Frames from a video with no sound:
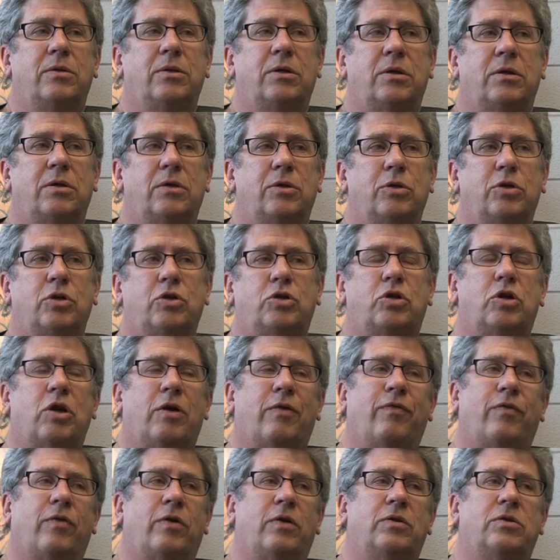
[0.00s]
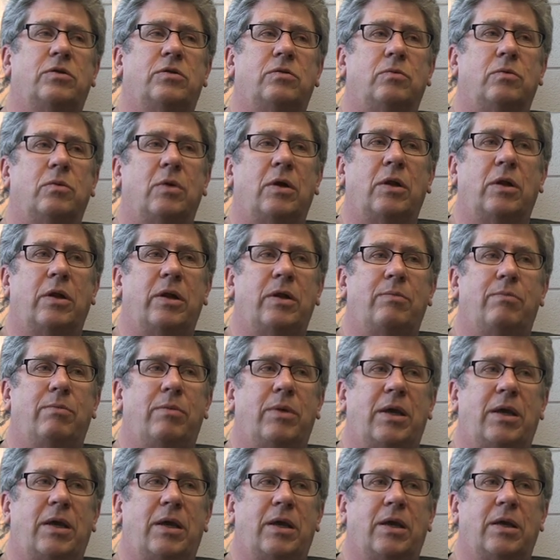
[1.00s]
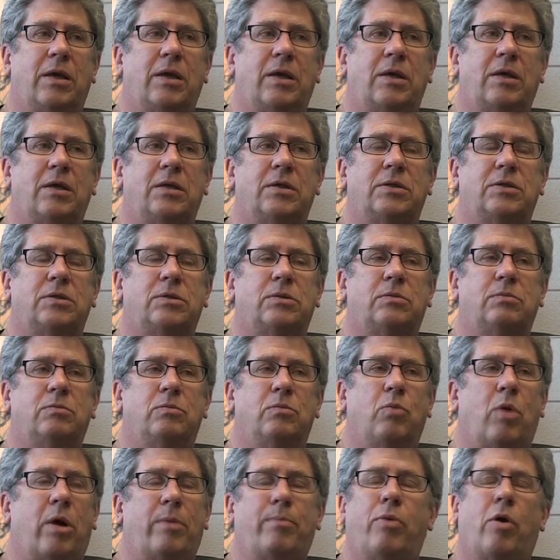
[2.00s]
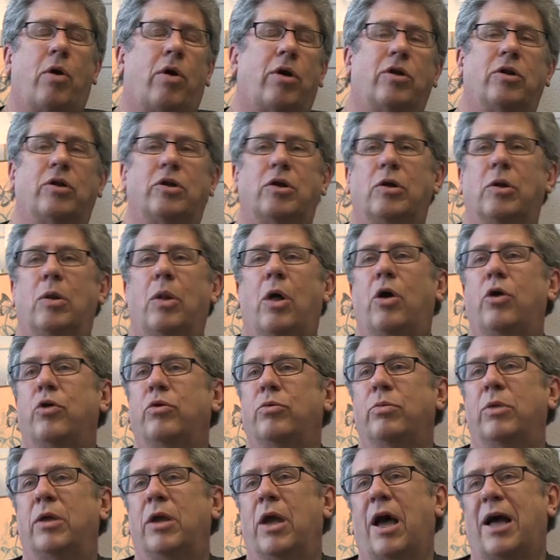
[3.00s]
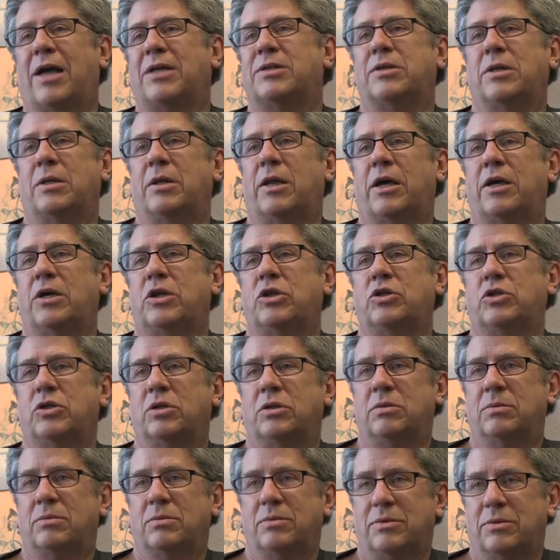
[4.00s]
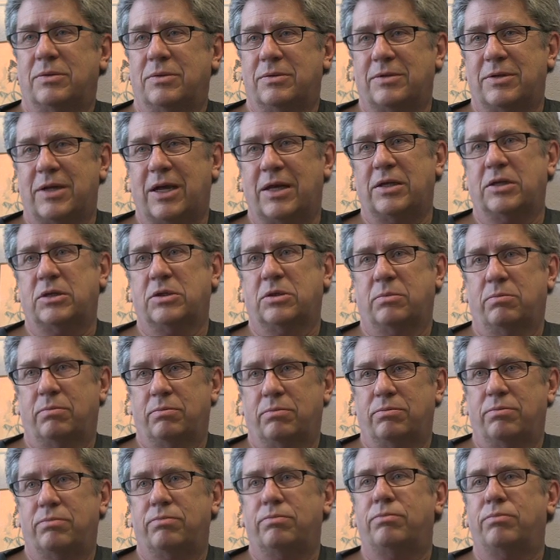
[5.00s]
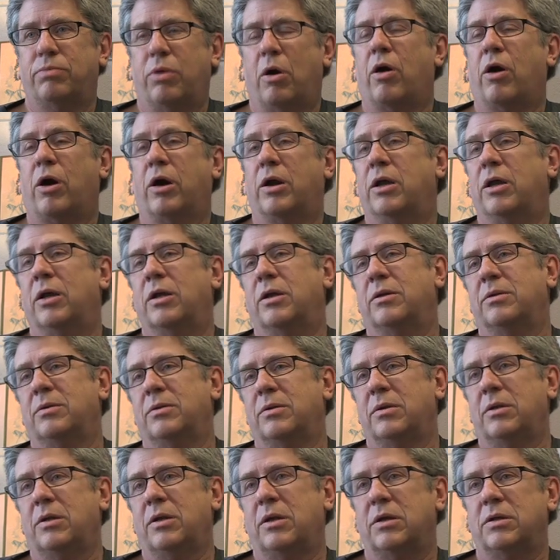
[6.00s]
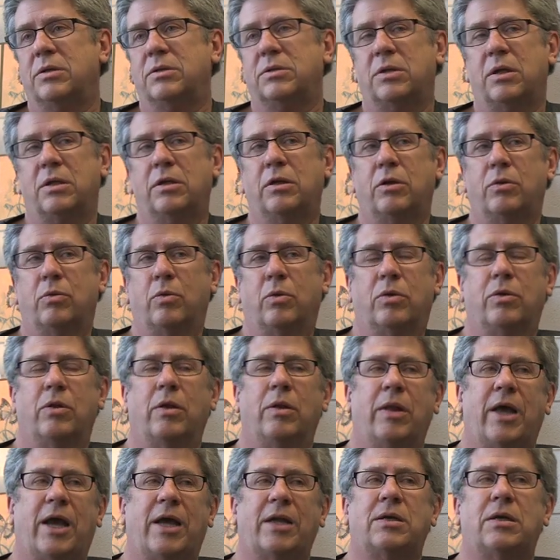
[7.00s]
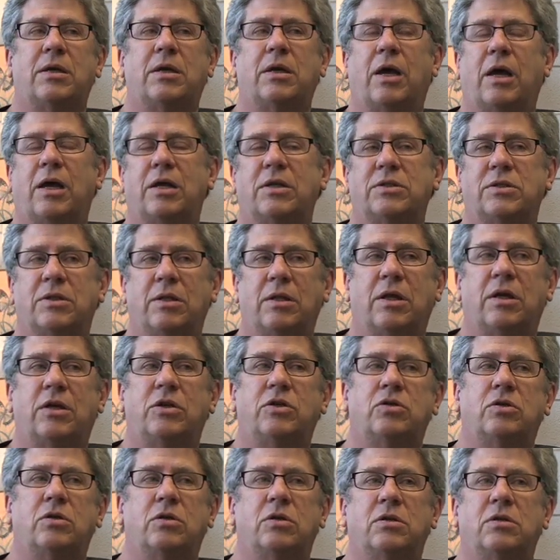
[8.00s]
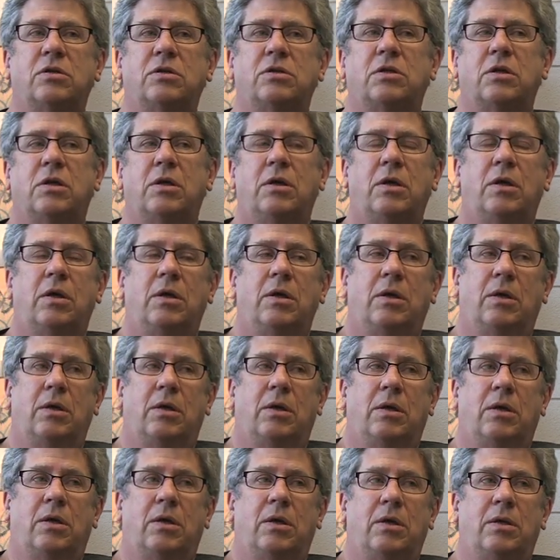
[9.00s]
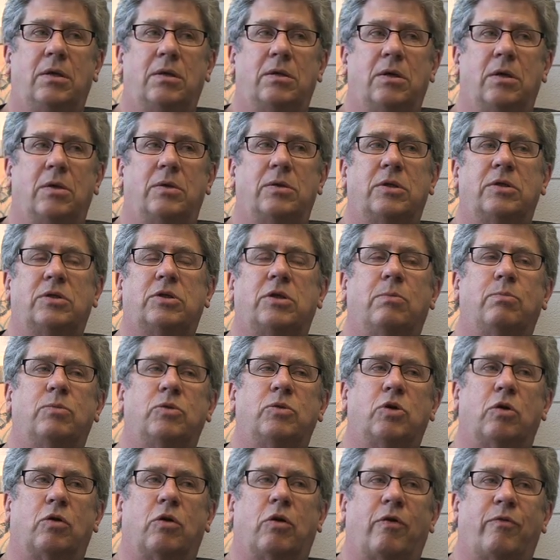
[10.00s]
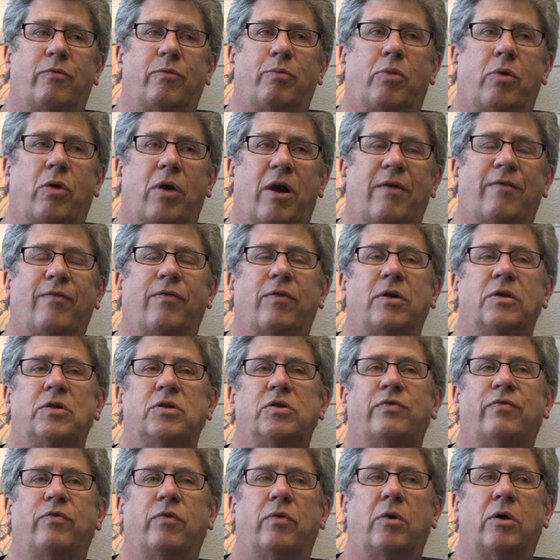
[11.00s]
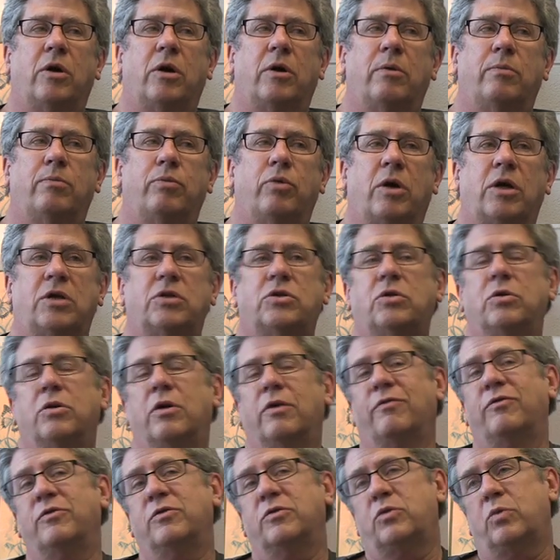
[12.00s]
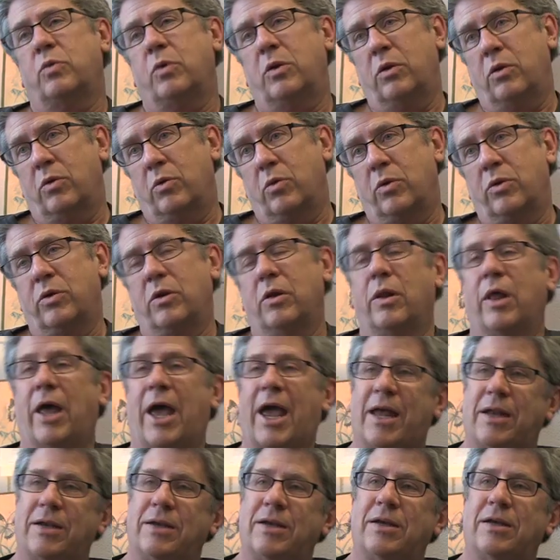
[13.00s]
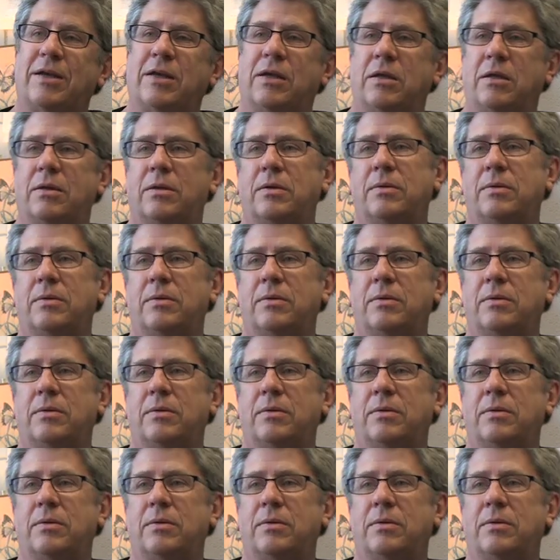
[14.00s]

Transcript: the, the difference really being is what part of the globe the oscillation takes part in. Is that the North Atlantic Oscillation is you know, this observed preference for a pressure difference between the North Atlantic,